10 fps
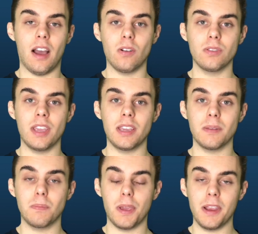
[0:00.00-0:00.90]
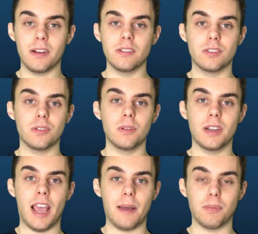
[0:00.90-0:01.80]
how they compared to
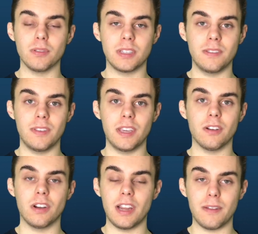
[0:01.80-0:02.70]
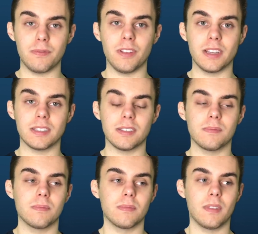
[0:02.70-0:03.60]
an Apple TV or a Netflix
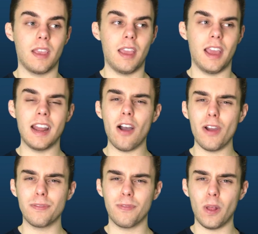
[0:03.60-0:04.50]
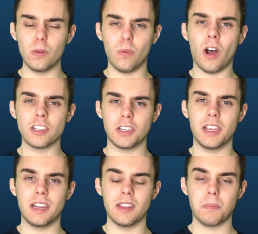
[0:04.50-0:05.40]
and how I felt watching
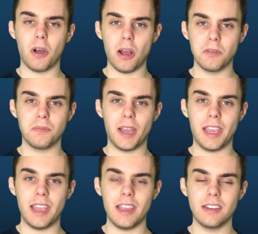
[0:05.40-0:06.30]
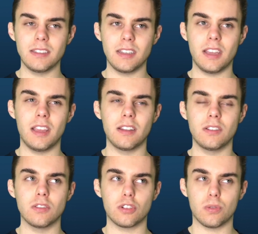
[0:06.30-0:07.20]
it in the palm of my hand
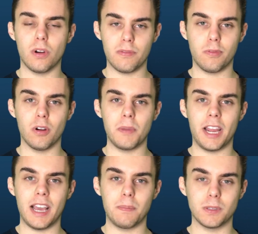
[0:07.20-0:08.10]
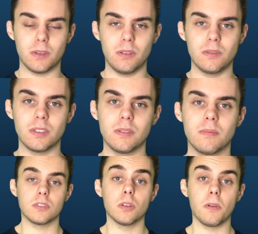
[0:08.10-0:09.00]
in short format episodes.
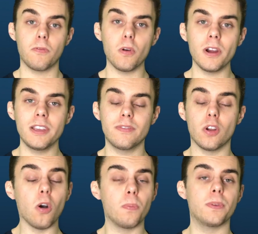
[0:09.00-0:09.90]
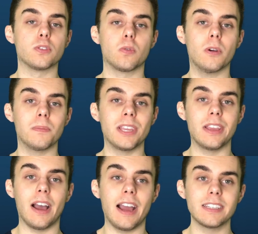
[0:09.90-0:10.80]
So before I even opened
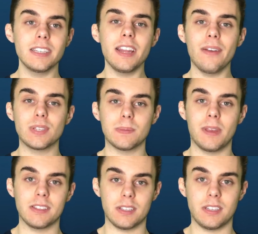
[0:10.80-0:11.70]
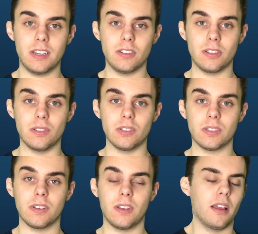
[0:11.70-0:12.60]
Quibi, I did have some
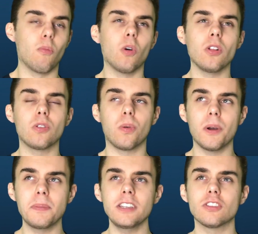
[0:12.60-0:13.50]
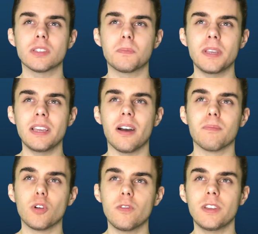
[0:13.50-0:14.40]
hesitations. Will Quibi just be a
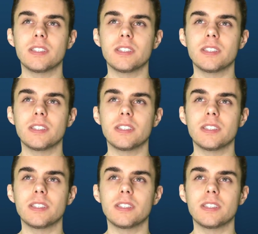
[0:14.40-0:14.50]
movie